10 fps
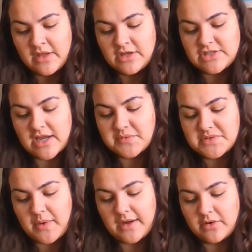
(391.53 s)
Jack was
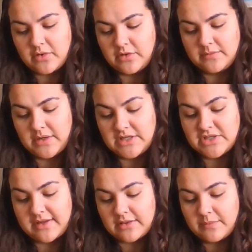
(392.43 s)
wet and cold, but he
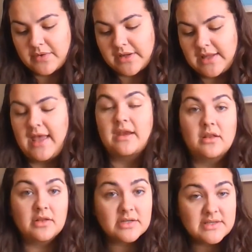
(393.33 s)
took out the book again and
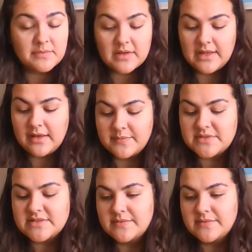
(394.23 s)
looked up clams.